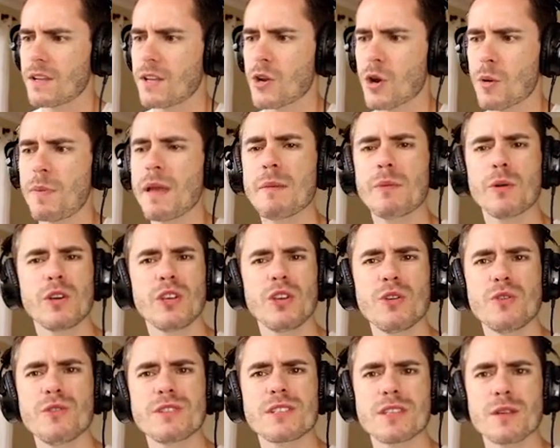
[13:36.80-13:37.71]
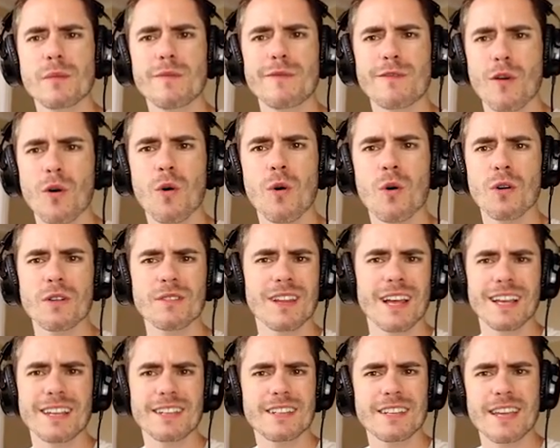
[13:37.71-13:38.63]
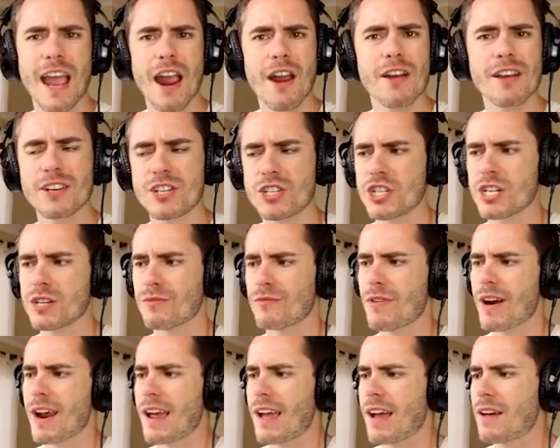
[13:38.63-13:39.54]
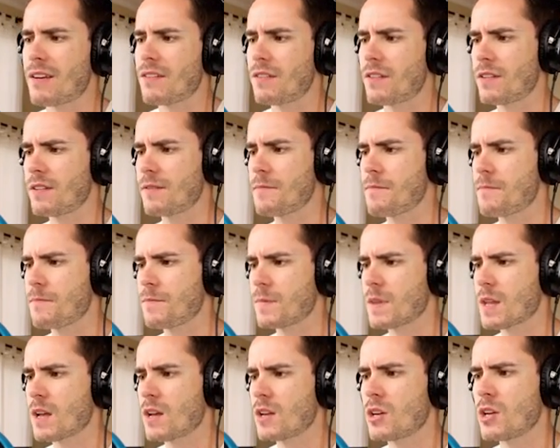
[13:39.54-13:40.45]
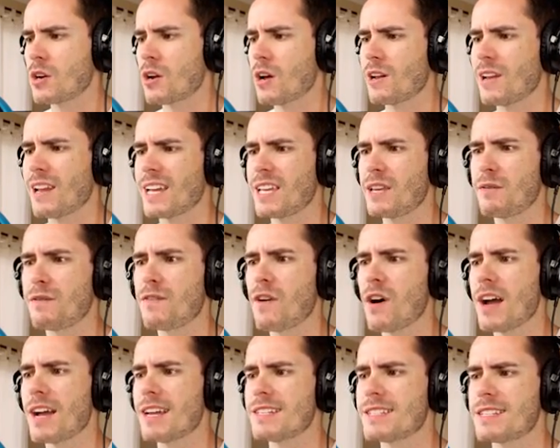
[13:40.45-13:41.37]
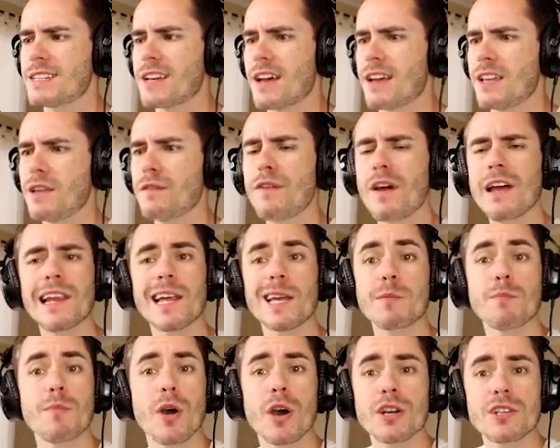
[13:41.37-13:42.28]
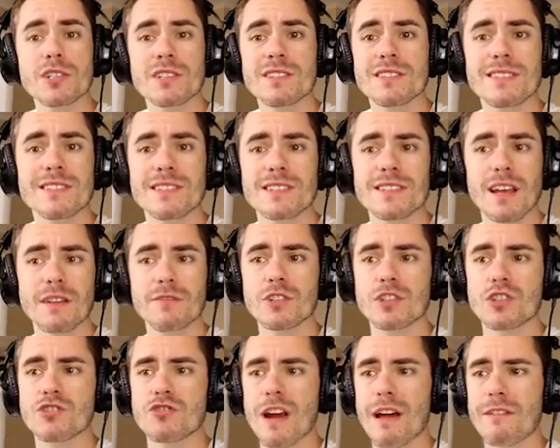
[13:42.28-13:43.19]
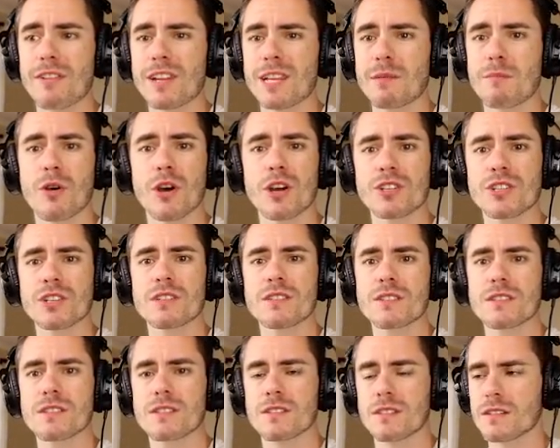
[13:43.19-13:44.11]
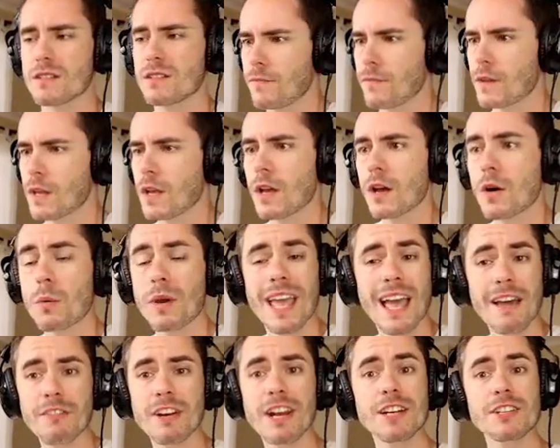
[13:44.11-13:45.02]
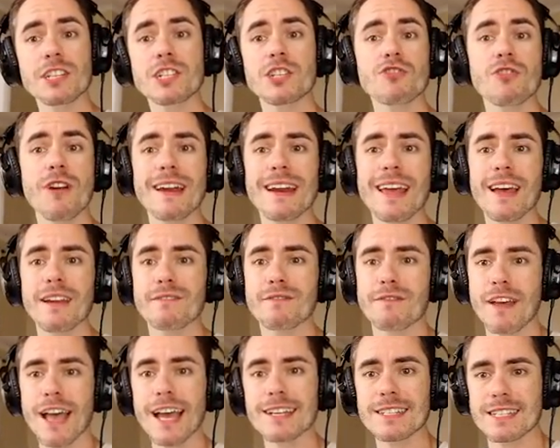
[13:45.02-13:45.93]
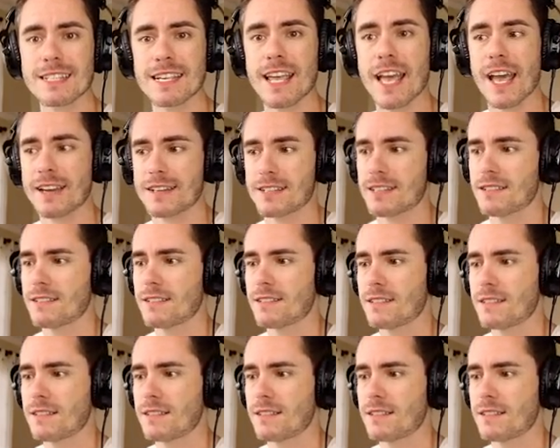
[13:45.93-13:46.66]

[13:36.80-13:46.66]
You know, people use them for like carrying shit round. You know, like you find uh, you find like merchants and stuff, just traveling merchants. We haven't actually tried out vats yet.